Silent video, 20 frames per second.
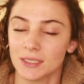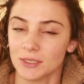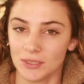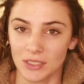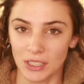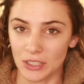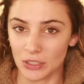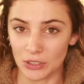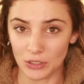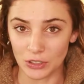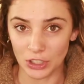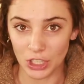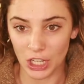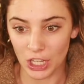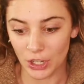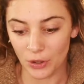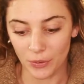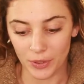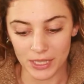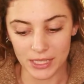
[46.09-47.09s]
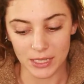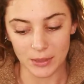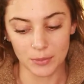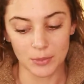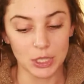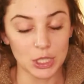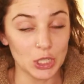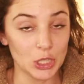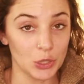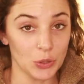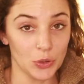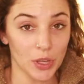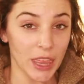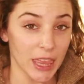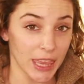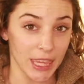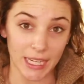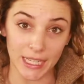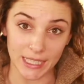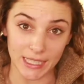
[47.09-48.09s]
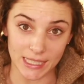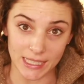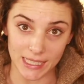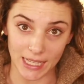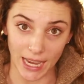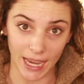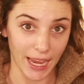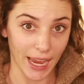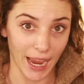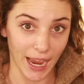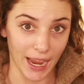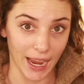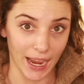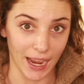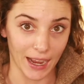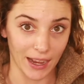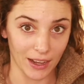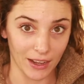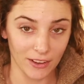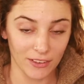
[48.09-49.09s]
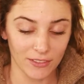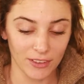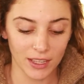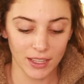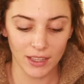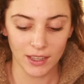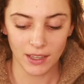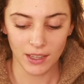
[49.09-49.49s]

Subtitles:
little look with some new things I have.